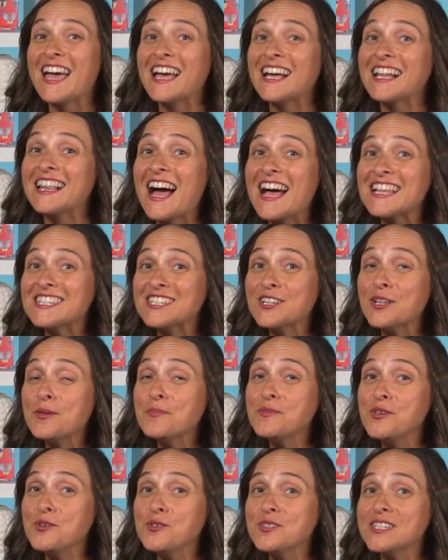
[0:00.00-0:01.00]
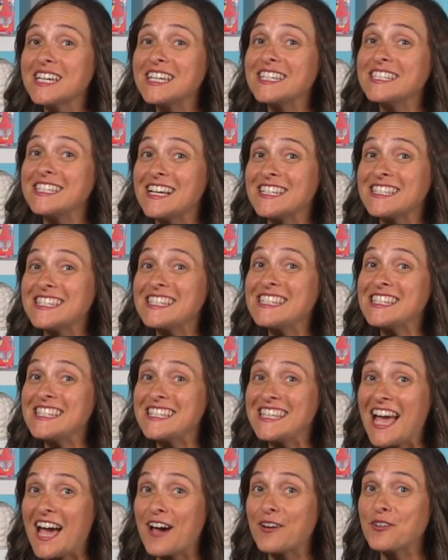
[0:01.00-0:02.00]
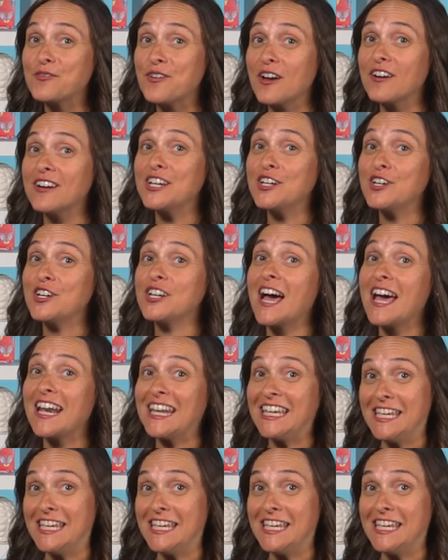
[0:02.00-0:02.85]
Classical music doesn't sound very good on a